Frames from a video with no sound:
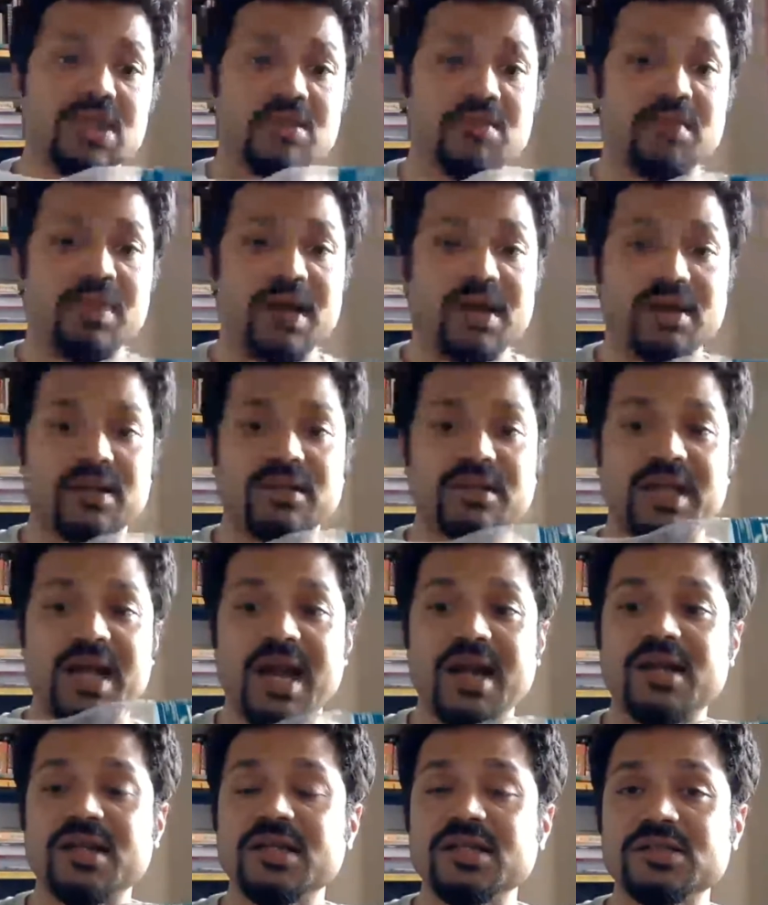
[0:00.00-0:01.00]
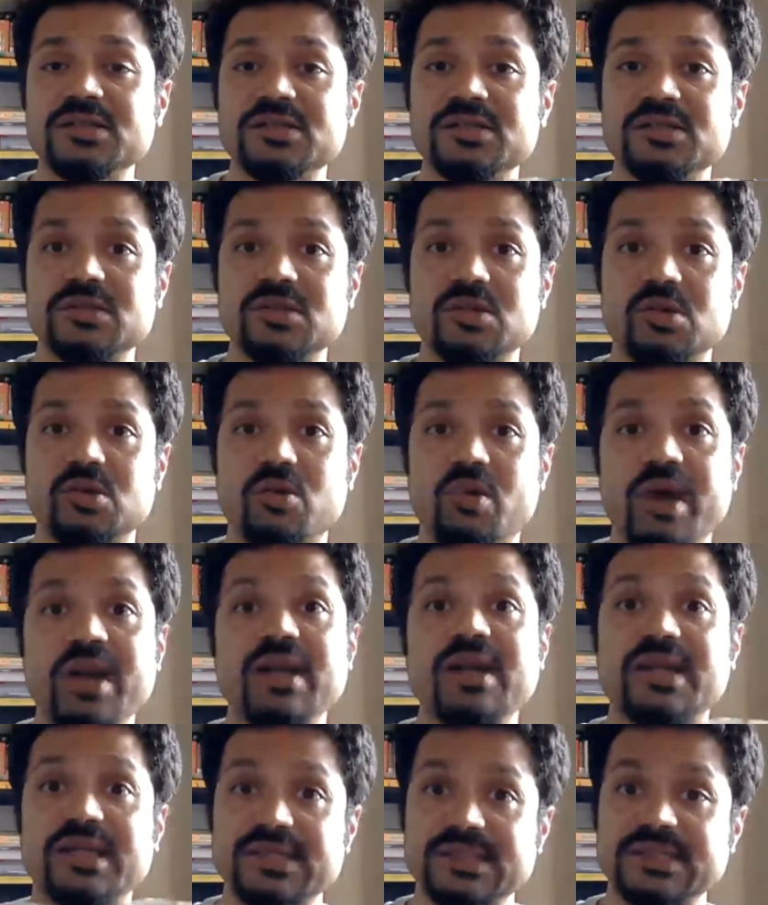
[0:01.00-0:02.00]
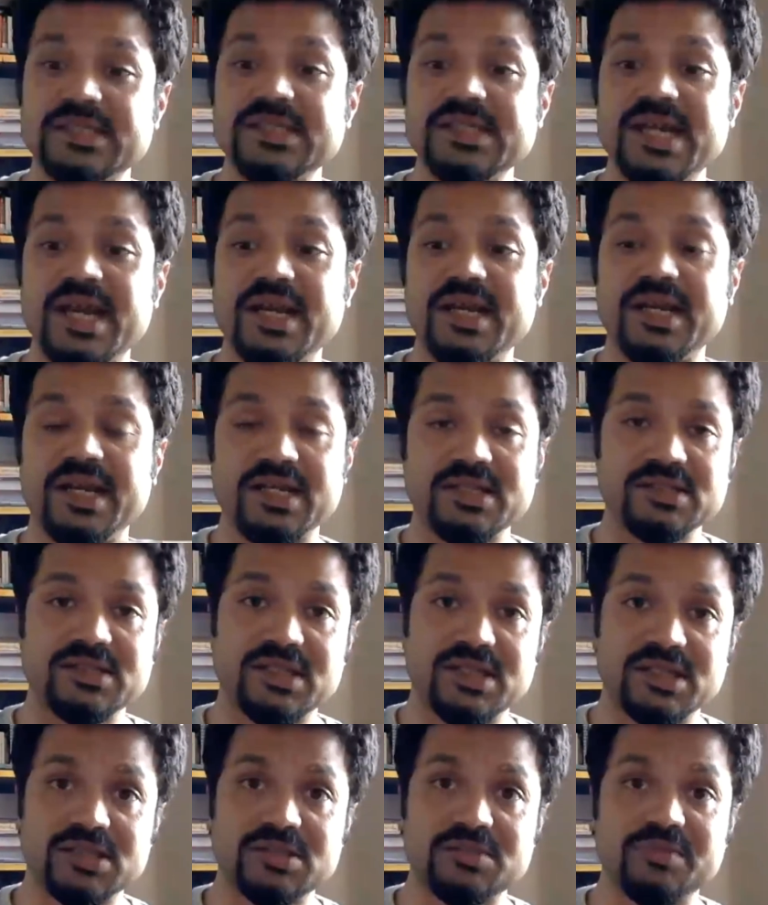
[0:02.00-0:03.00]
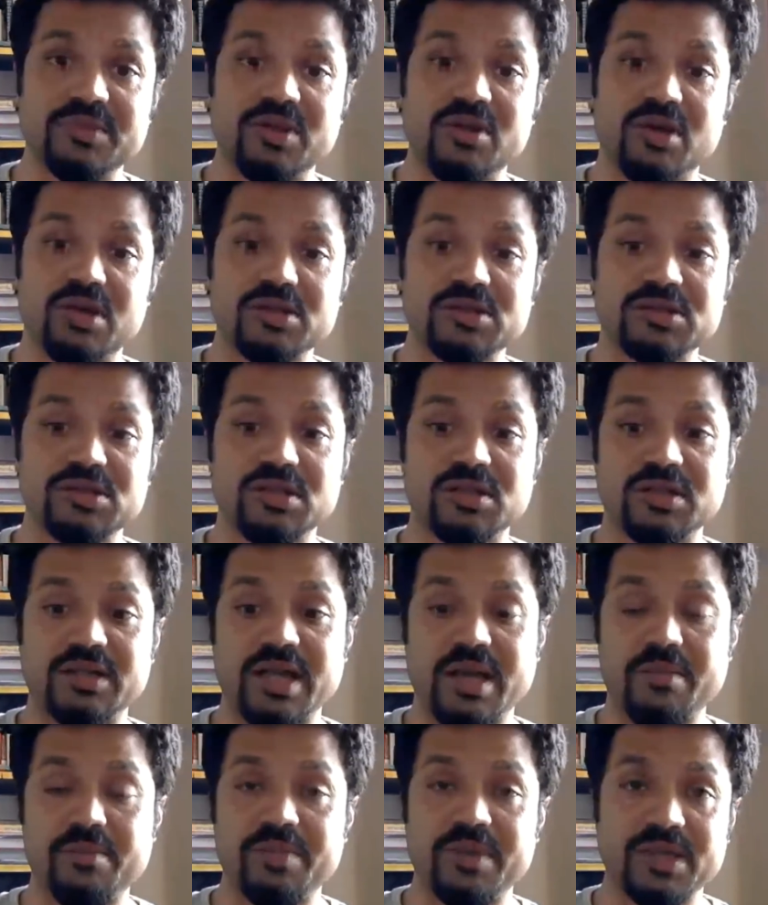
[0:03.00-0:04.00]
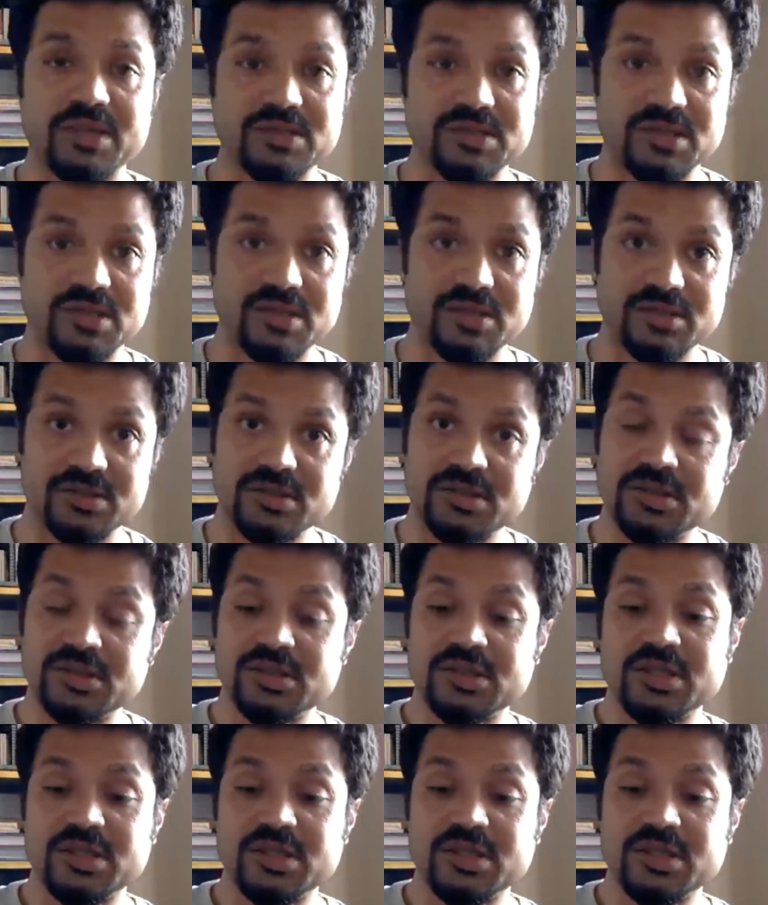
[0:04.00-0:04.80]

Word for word: but that is quite risky and dangerous because the temperature